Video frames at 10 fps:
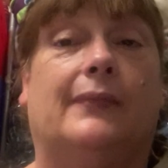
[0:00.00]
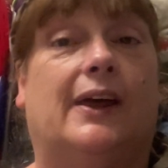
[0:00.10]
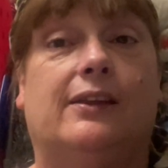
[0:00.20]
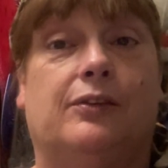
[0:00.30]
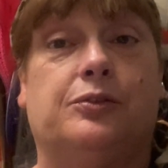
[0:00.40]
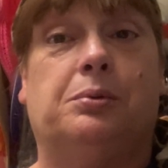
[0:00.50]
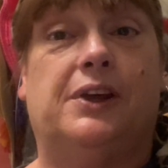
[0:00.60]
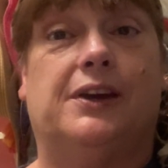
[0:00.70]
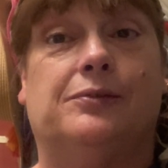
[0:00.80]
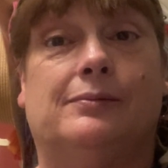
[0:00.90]
I love to
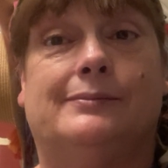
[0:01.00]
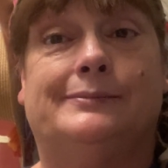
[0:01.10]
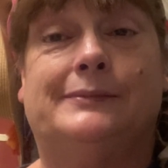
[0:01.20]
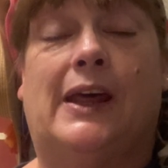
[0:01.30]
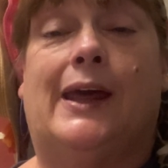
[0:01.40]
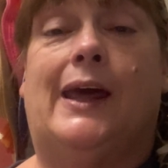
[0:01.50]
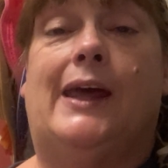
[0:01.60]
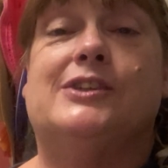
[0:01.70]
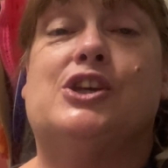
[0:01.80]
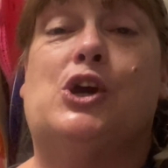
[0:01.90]
play it.
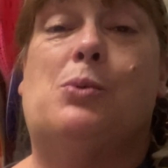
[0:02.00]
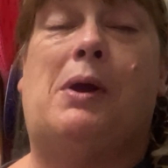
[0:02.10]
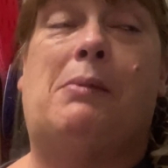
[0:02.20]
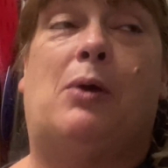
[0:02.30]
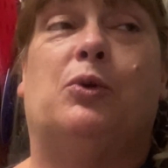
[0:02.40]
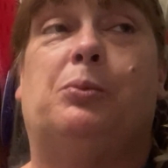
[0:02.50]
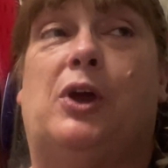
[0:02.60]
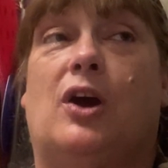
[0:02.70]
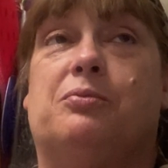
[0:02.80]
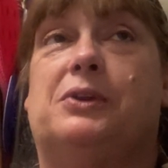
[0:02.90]
So my mom would be
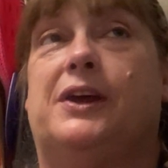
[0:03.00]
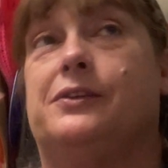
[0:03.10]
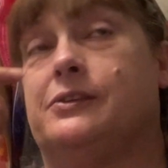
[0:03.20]
off playing the